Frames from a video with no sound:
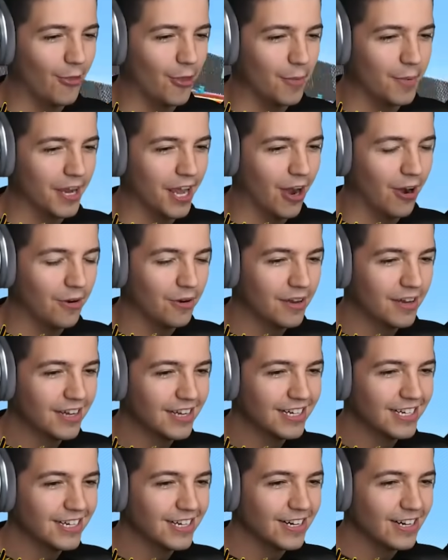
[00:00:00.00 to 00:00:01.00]
There we go. Oh my
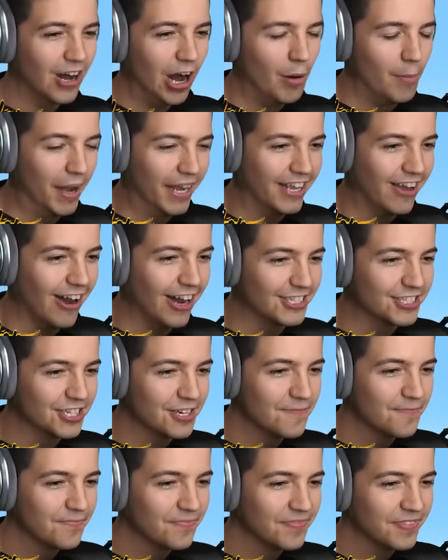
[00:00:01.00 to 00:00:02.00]
gosh. Right. Oh my
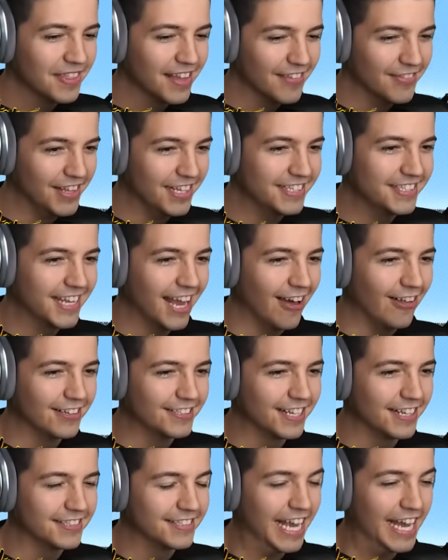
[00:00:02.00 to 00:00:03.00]
gosh. These
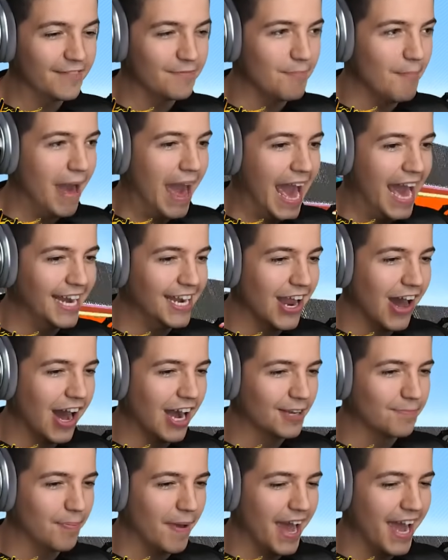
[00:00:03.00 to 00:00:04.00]
skeletons have uh, mad
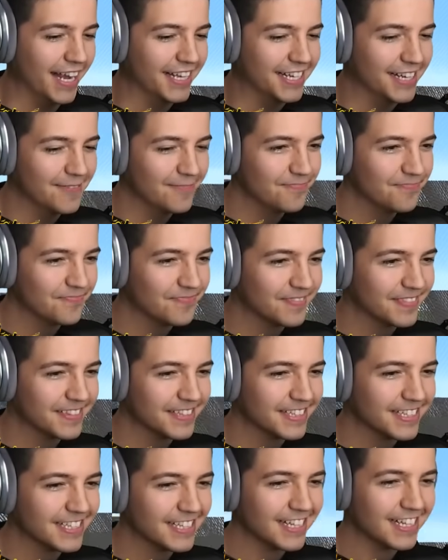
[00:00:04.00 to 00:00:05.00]
knockback. Right, I have an
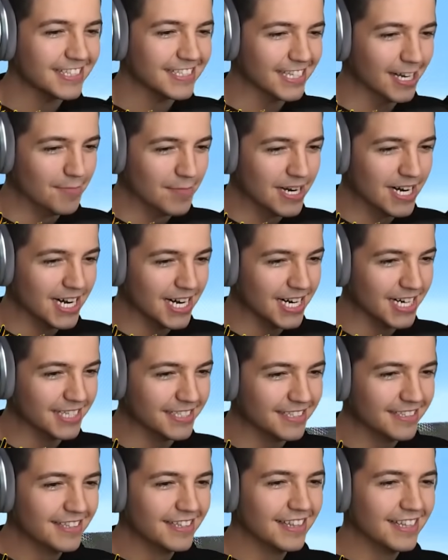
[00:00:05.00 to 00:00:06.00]
idea. Come
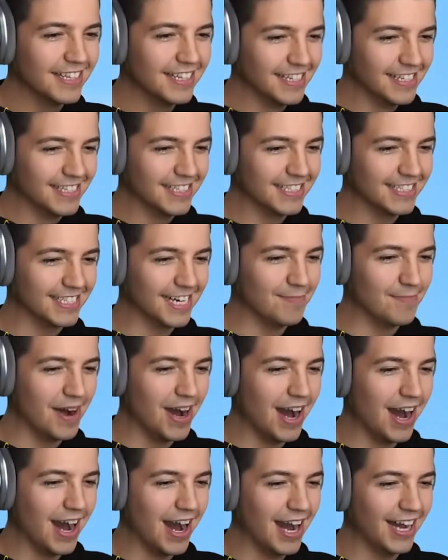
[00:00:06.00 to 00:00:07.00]
on. Come
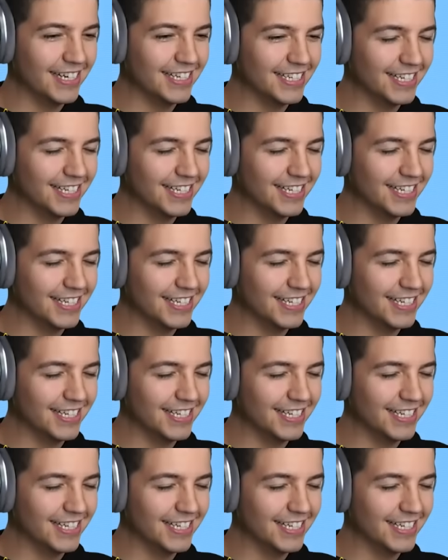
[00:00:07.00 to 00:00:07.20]
on.